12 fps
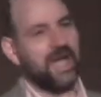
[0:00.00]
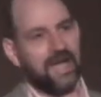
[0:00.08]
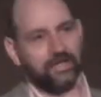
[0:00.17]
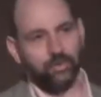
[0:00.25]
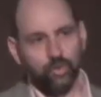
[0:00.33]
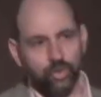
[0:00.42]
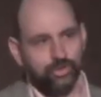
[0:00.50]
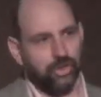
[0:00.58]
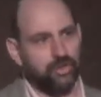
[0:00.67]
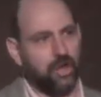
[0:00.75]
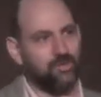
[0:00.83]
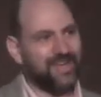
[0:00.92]
And you
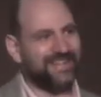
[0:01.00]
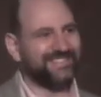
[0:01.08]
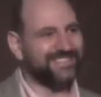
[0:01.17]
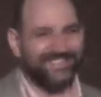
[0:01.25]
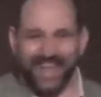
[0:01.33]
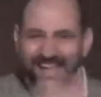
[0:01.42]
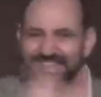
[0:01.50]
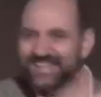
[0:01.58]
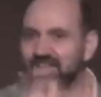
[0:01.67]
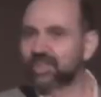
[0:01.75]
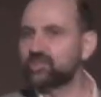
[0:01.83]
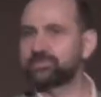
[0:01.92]
also don't get
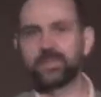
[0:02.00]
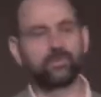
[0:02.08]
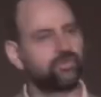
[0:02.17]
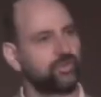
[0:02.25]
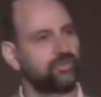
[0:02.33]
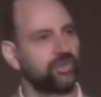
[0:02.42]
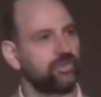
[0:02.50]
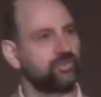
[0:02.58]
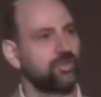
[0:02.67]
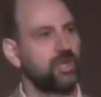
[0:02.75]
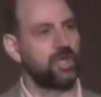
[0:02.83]
standardized processes.